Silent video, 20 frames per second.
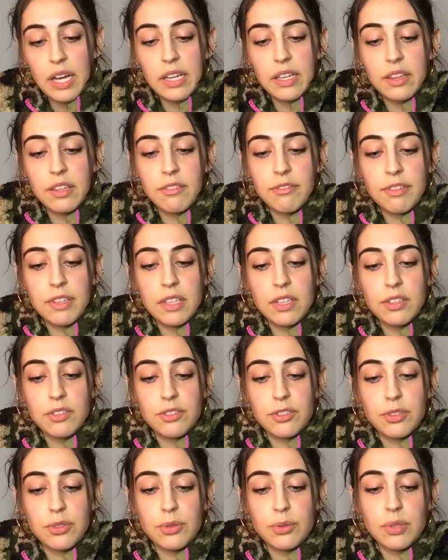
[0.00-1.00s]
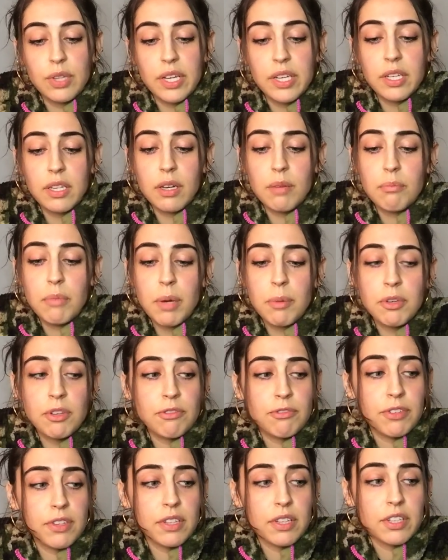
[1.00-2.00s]
I get the feeling too, like maybe you
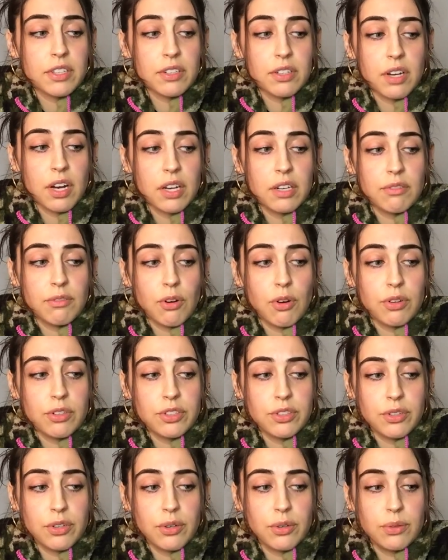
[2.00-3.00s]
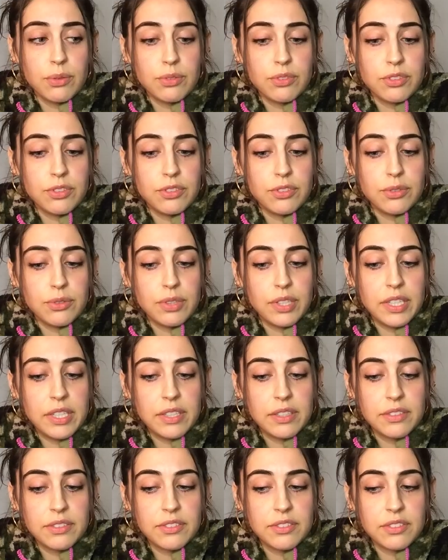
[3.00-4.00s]
feel like you're kind of on your own to do
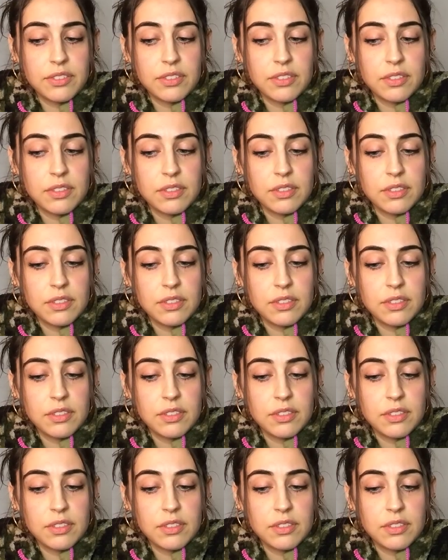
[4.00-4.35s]
this.